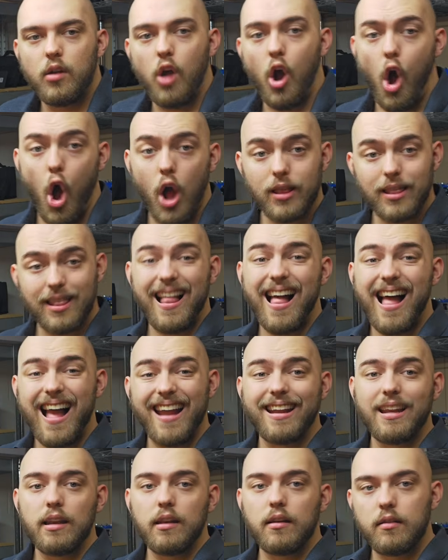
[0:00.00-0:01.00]

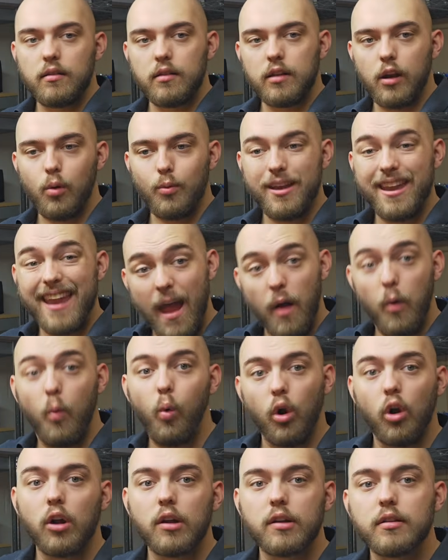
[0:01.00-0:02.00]
online,
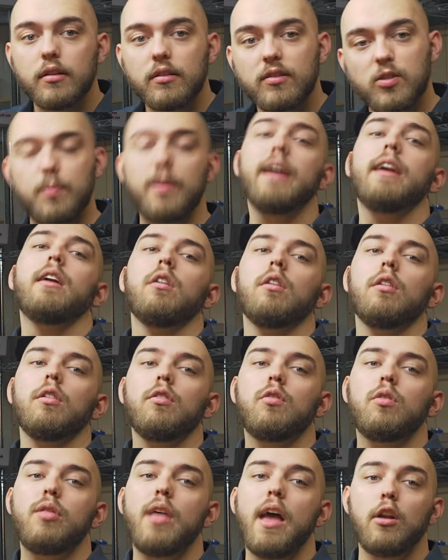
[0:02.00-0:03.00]
networked
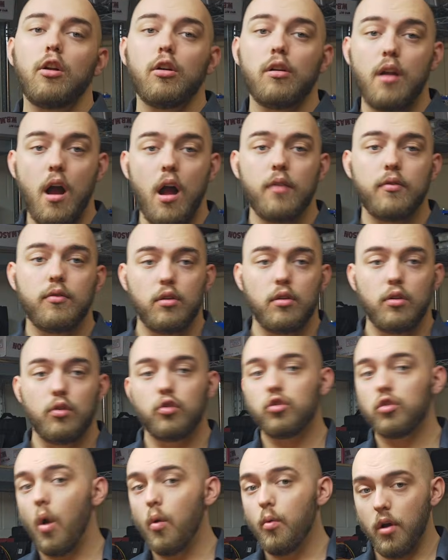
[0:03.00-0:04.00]
speakers that are not
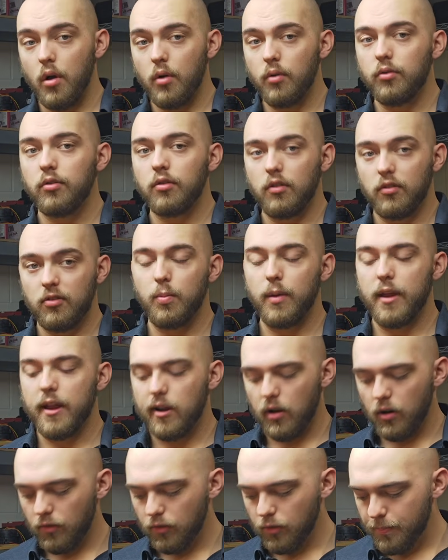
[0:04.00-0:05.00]
Sonos
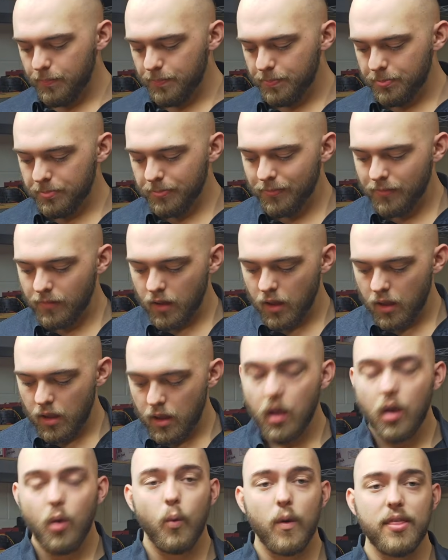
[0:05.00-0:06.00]
speakers,
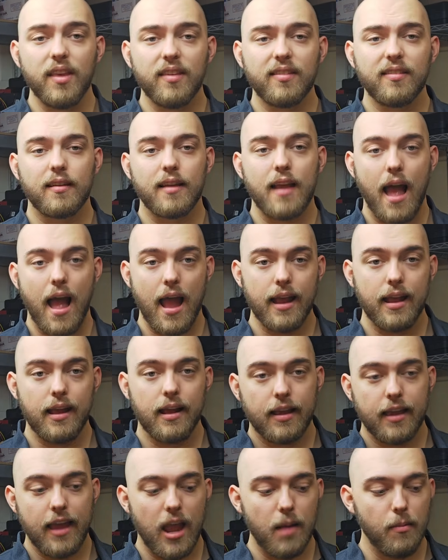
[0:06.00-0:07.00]
when this
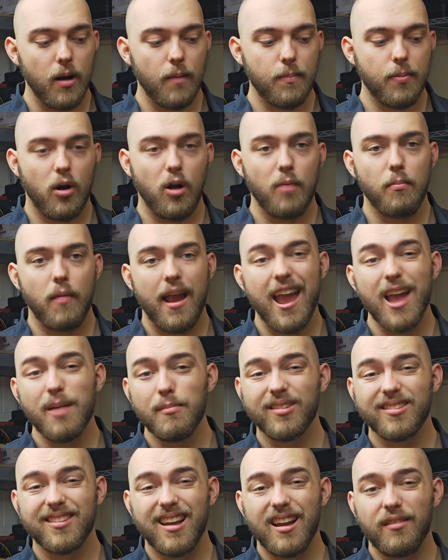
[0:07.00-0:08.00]
guy came up on my
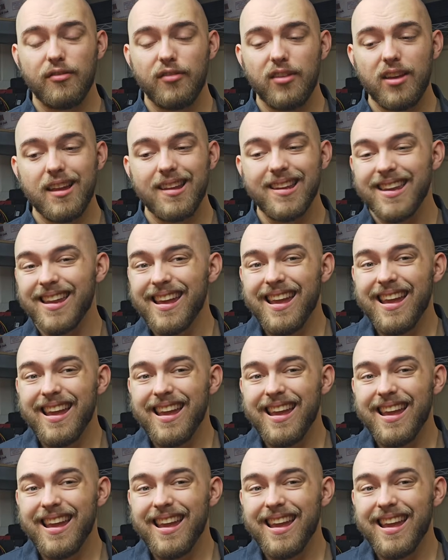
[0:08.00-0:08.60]
Amazon feed